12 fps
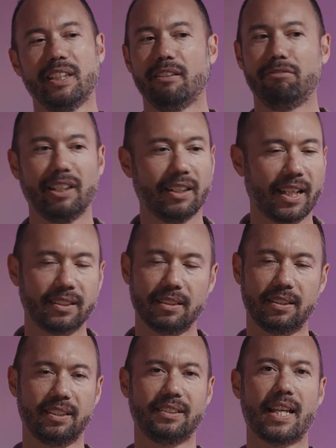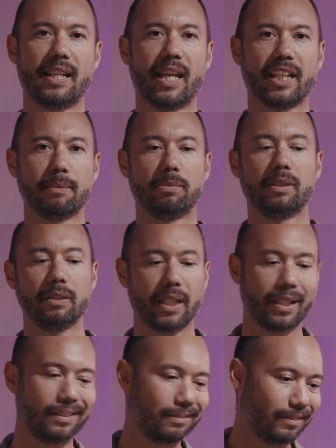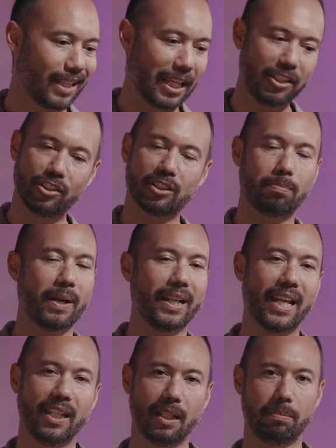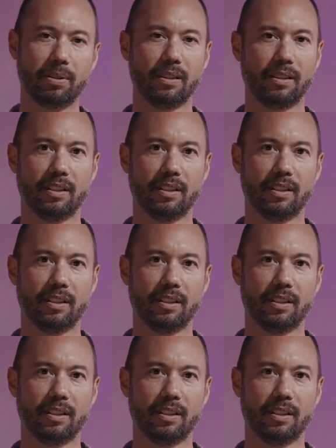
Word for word: he realizes he's not likable, and they just might end up